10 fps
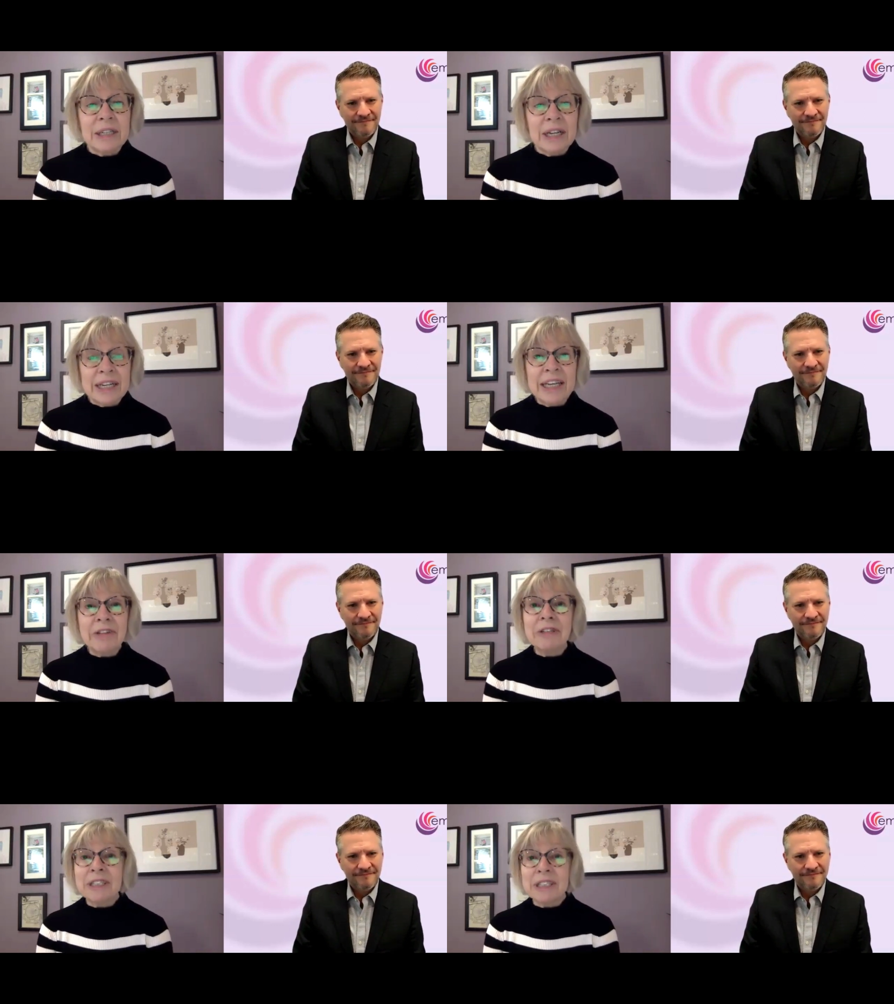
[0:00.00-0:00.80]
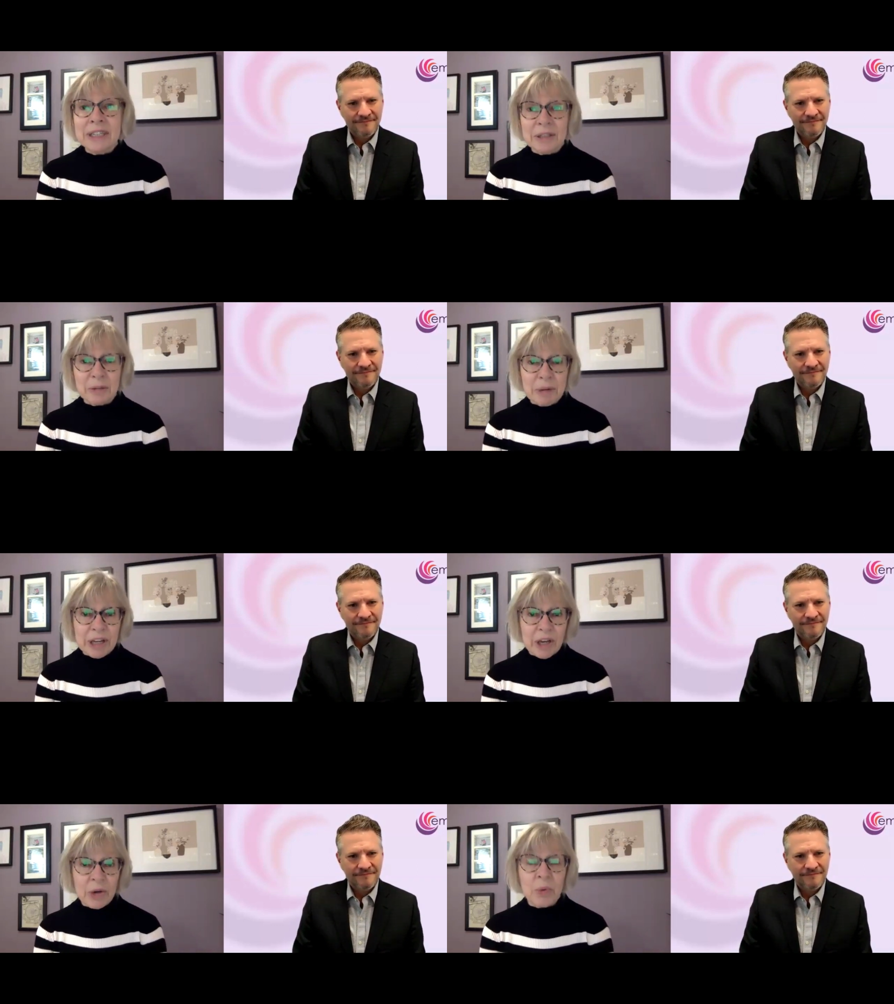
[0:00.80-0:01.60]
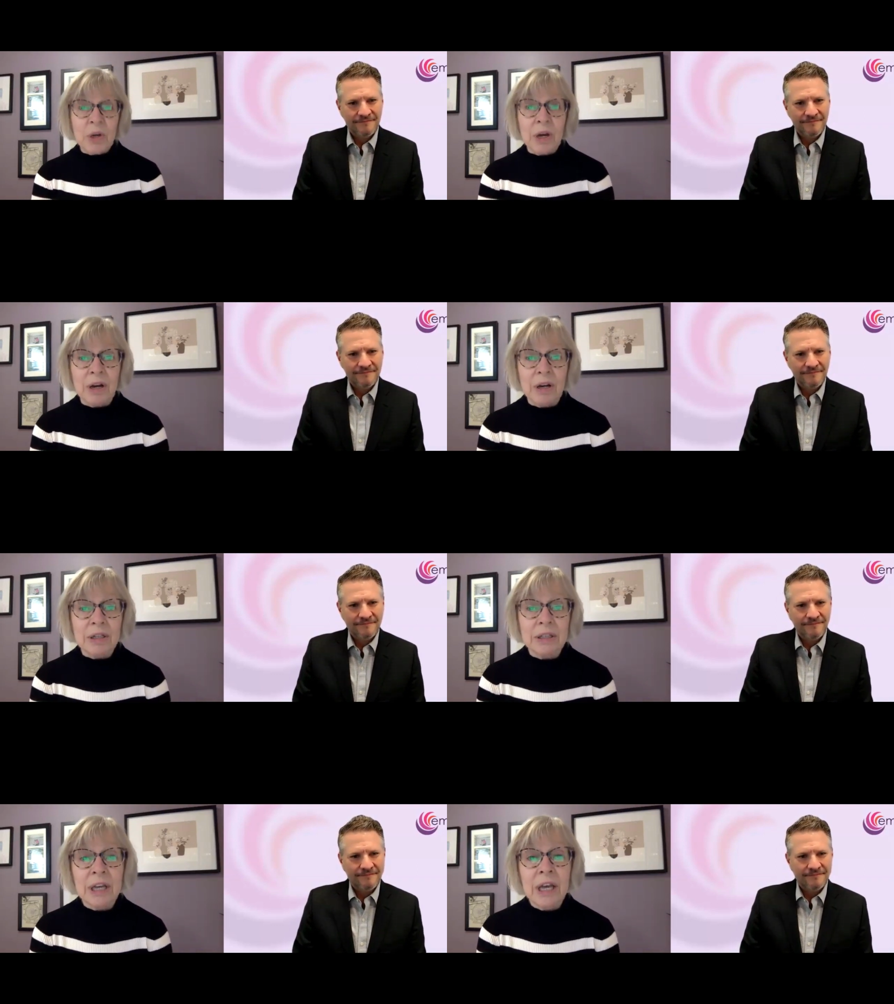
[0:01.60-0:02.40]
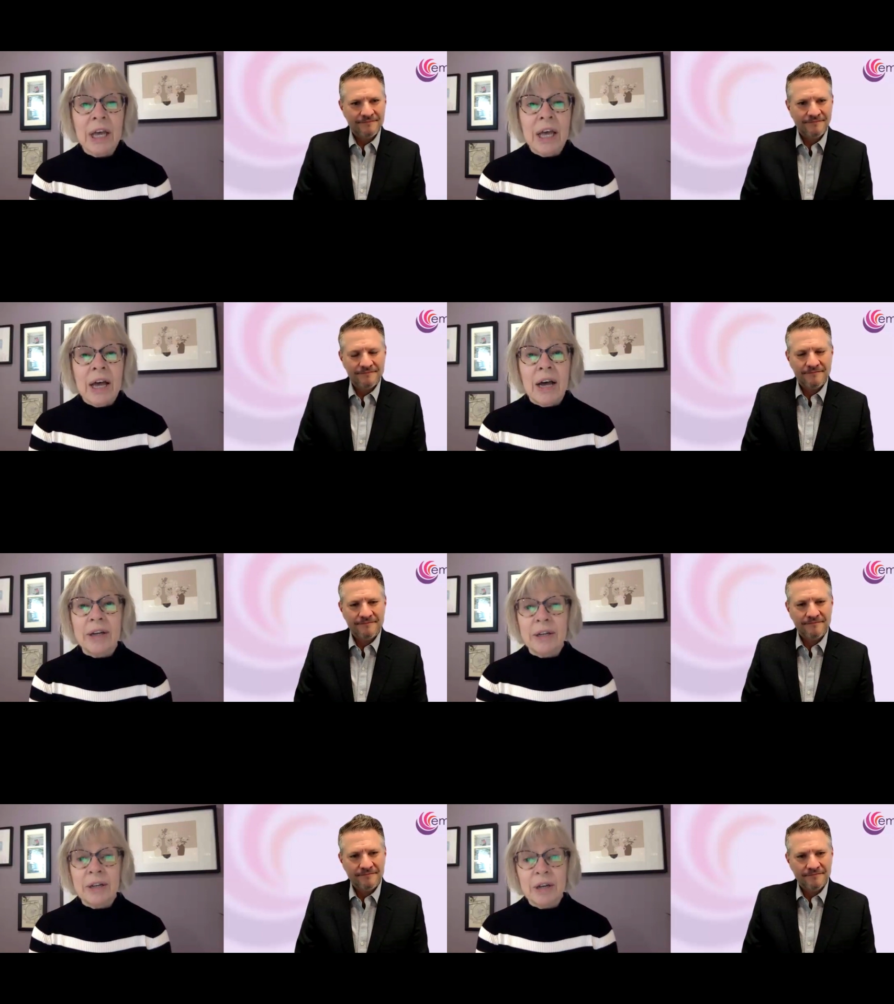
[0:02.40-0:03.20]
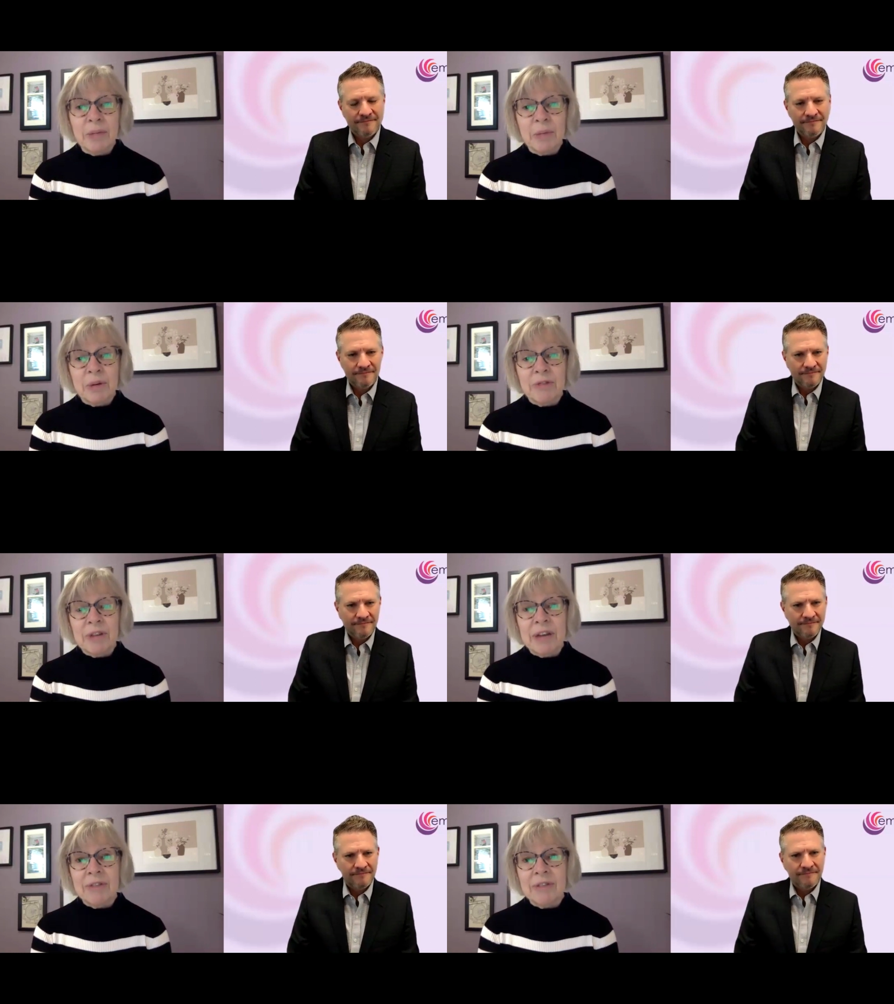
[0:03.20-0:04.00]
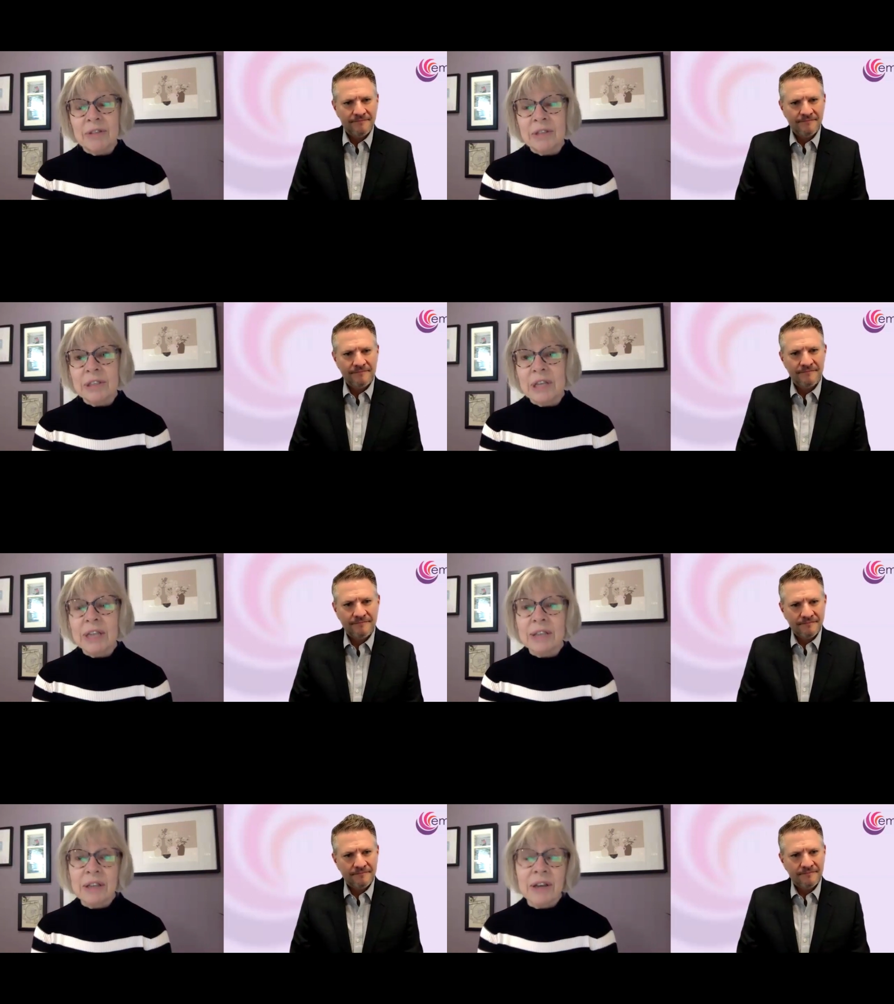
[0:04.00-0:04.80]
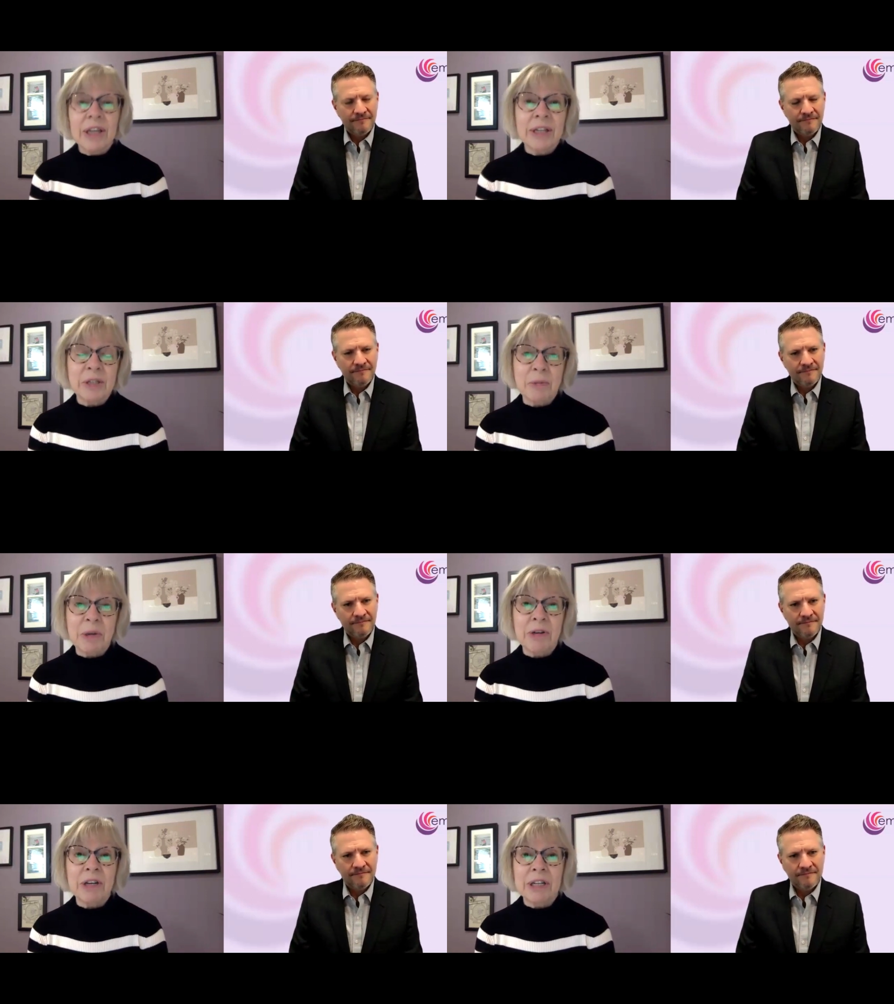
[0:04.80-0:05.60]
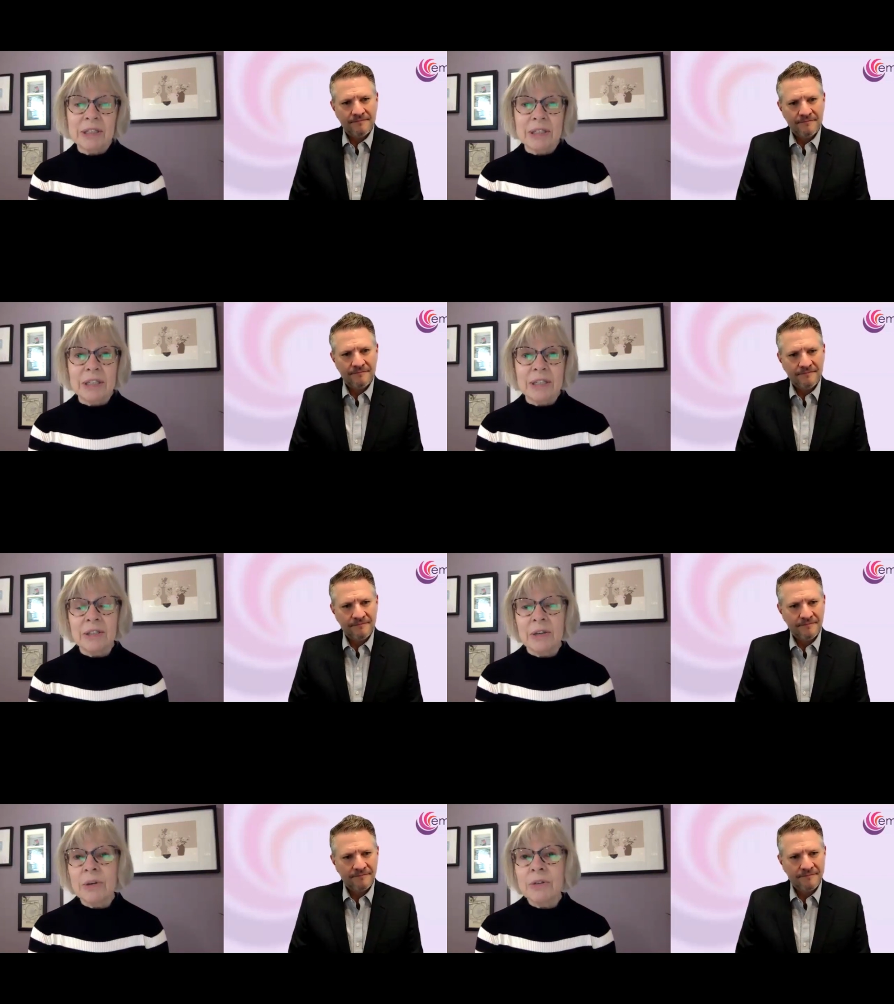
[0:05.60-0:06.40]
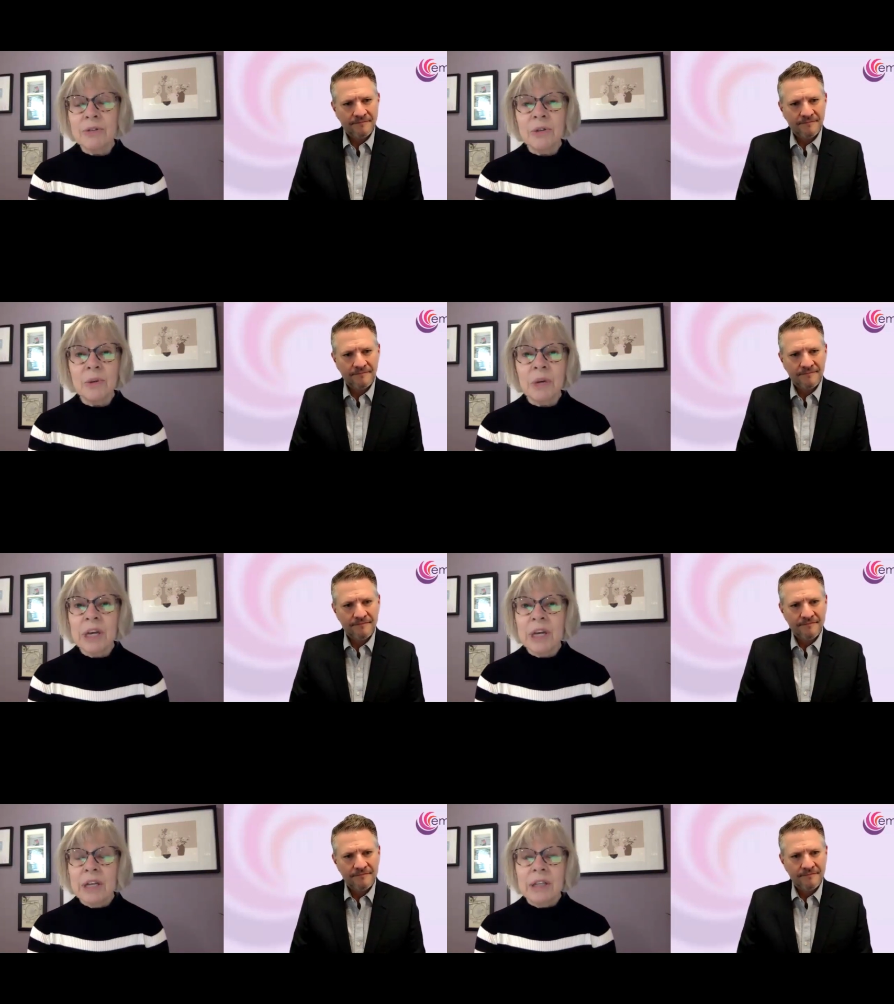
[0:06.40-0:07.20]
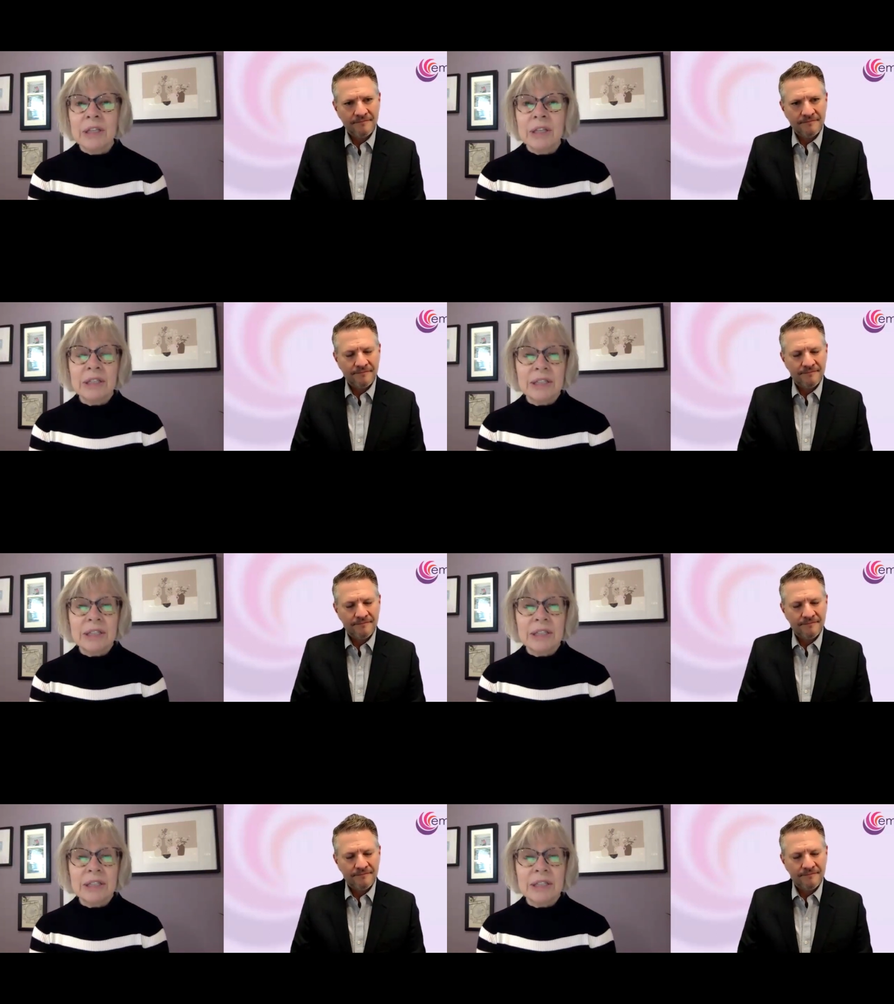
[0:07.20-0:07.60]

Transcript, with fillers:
Speaker 1: and dear to my own heart on a number of levels, as I experienced this going through the